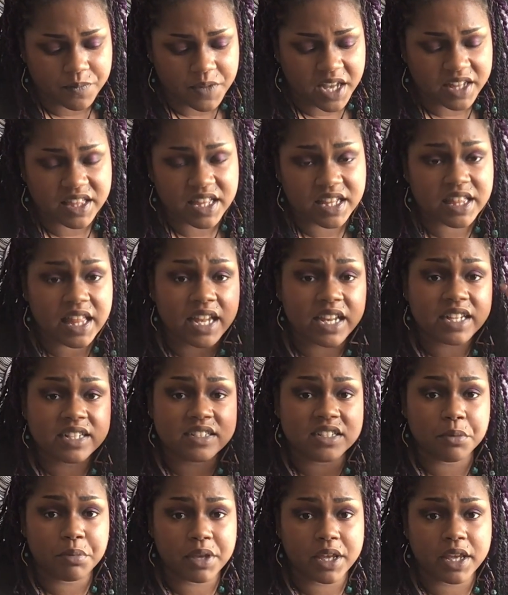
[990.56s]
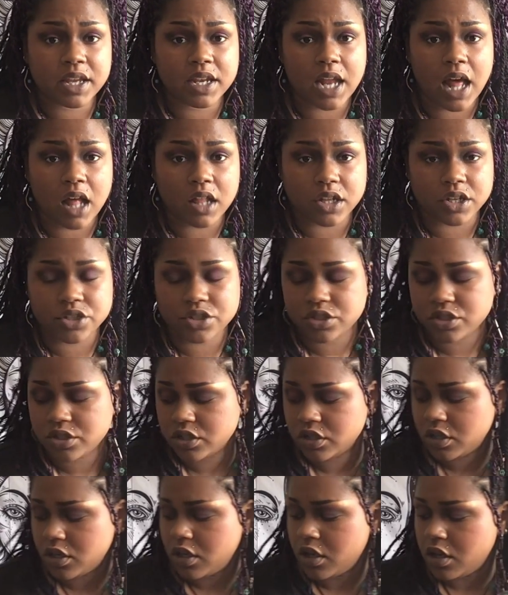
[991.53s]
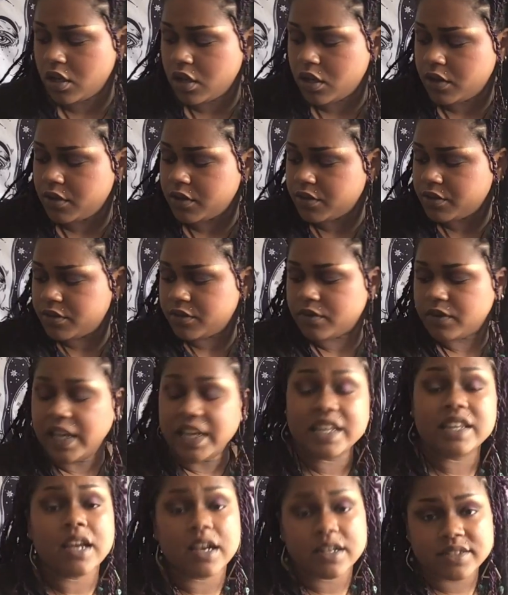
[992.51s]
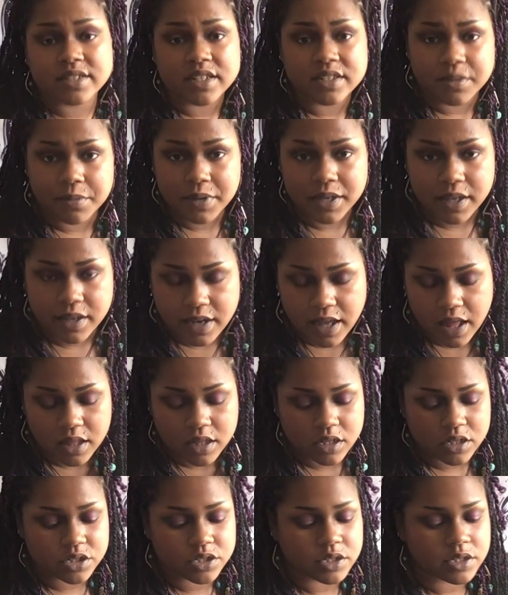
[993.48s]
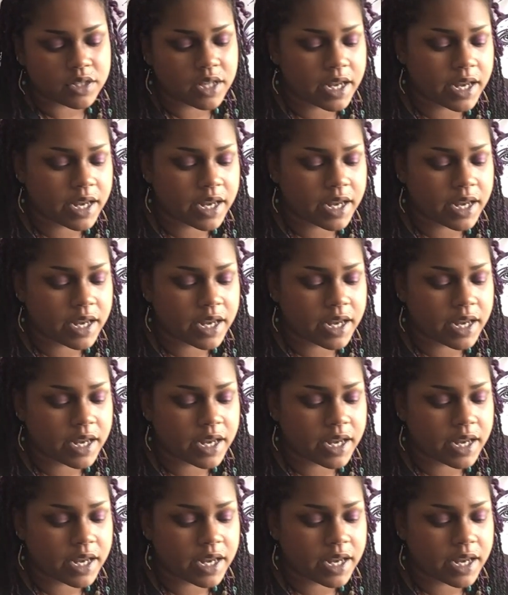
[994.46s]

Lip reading: I think that needs to be acknowledged. It does need to be acknowledged.